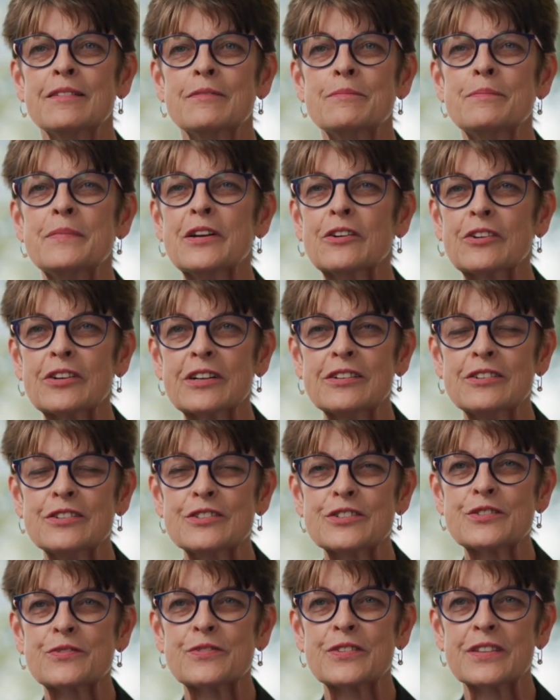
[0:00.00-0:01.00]

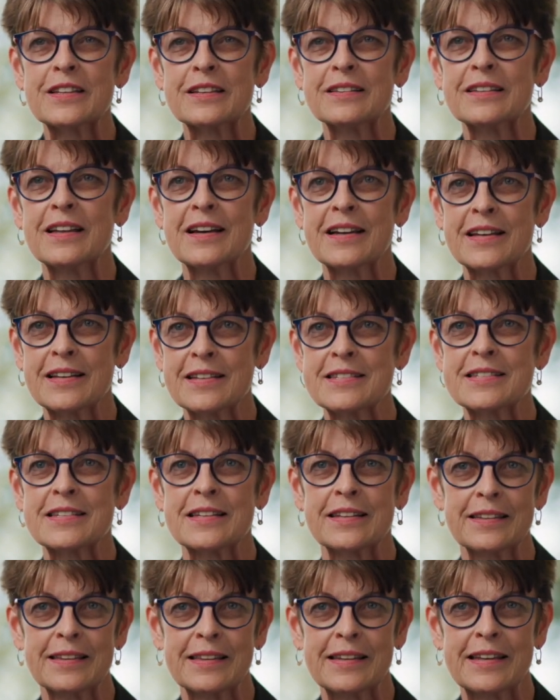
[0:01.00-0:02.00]
for the Lions
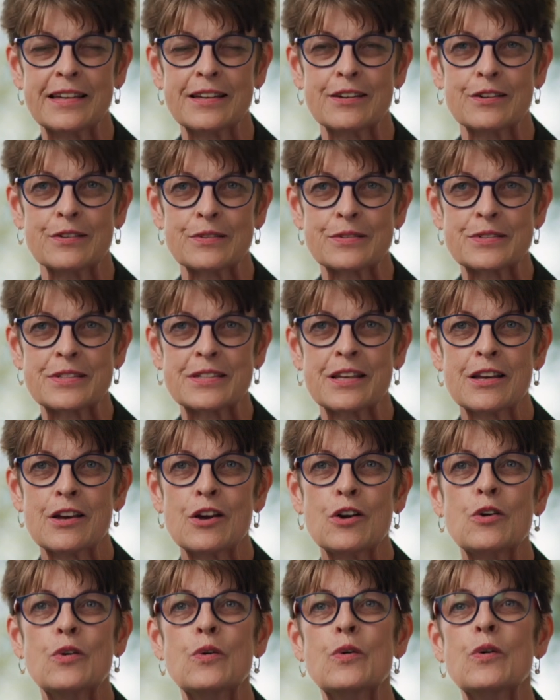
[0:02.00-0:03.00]
and Leos
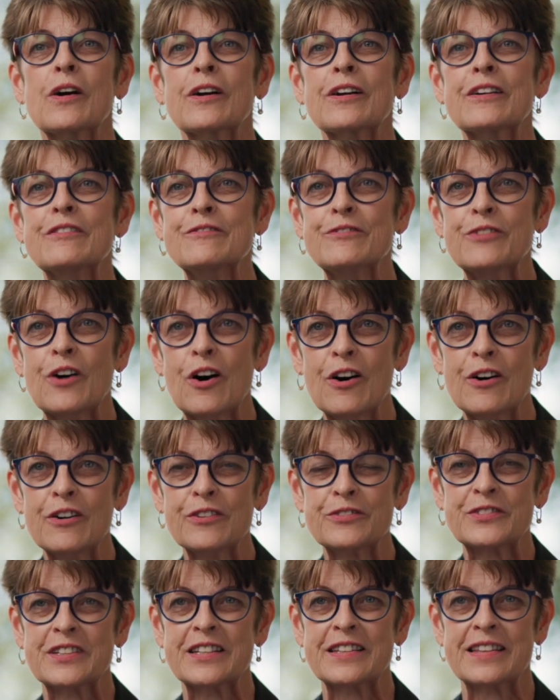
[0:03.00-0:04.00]
who are
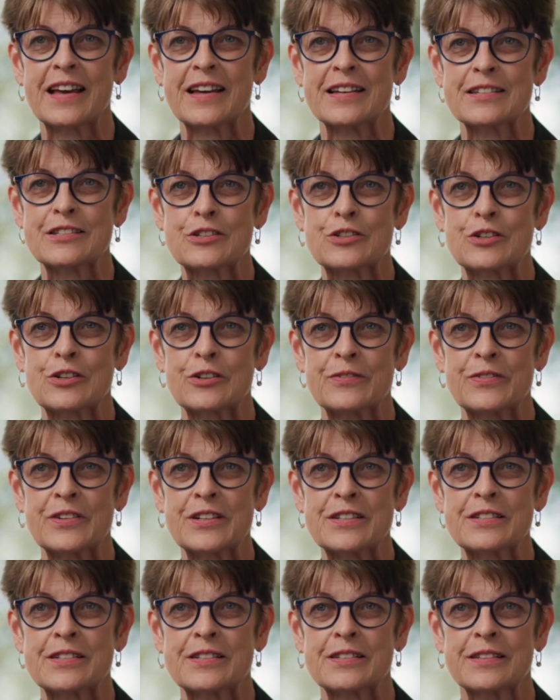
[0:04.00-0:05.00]
involved in that
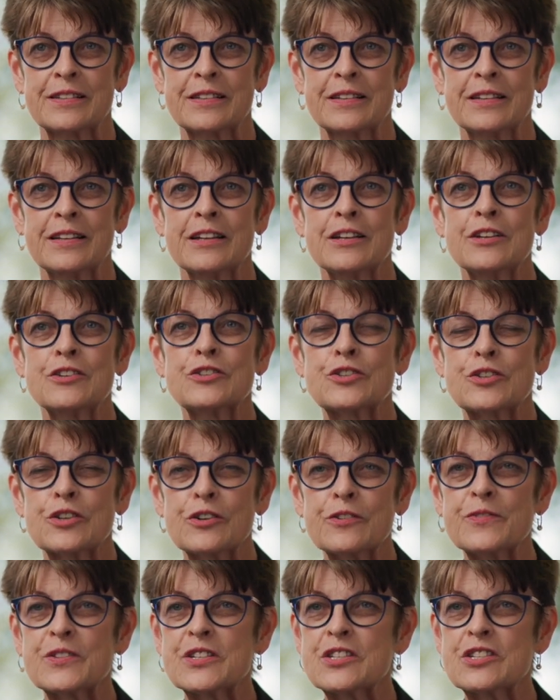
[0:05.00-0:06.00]
service.
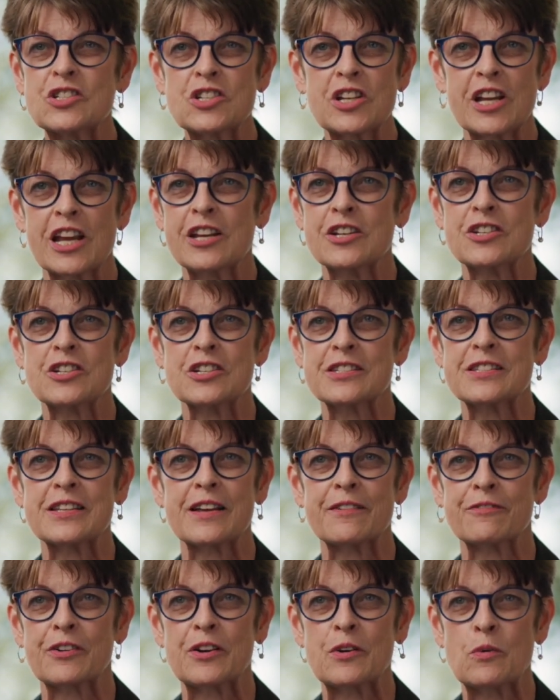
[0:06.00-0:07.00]
Service changes
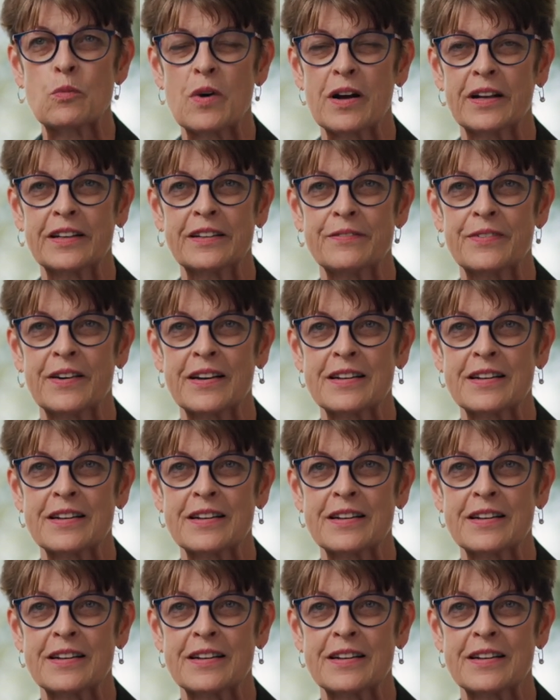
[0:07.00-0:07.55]
every one of